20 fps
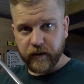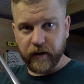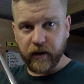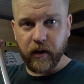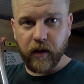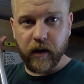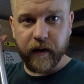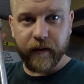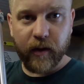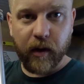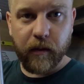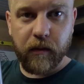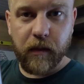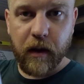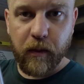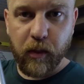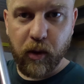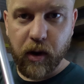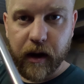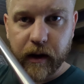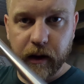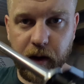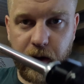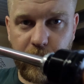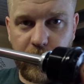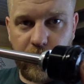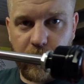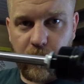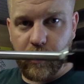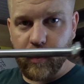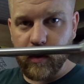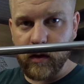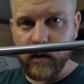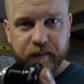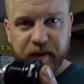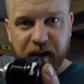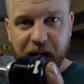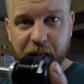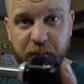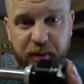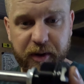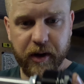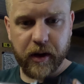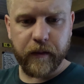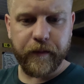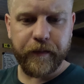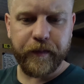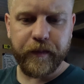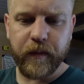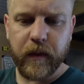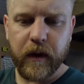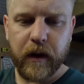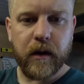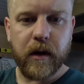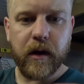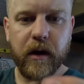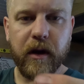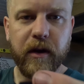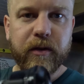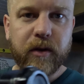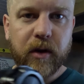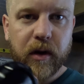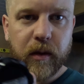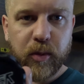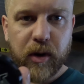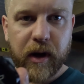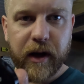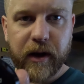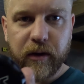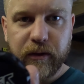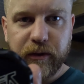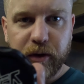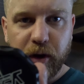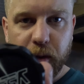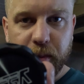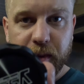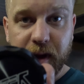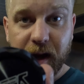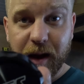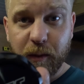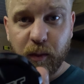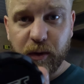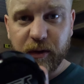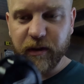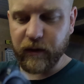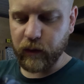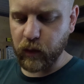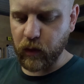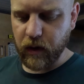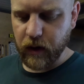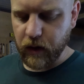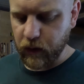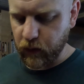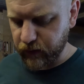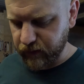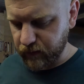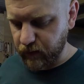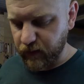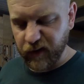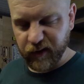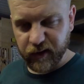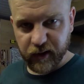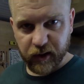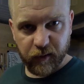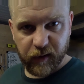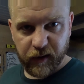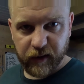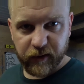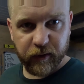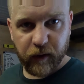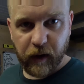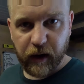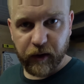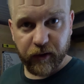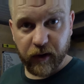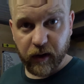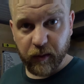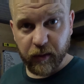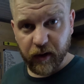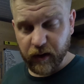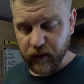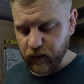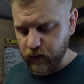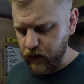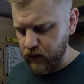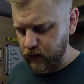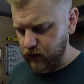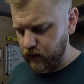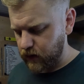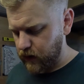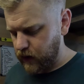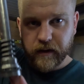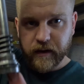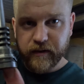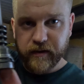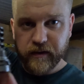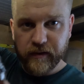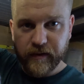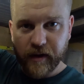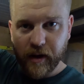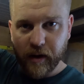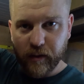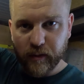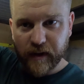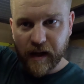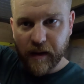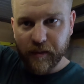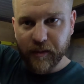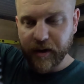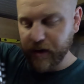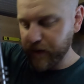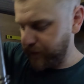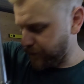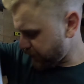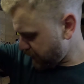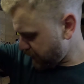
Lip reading: So I've got my brand new dampener. It's got a brand new top cap, which is why I wasn't bothered about scratching up the other one. This is the old dampener.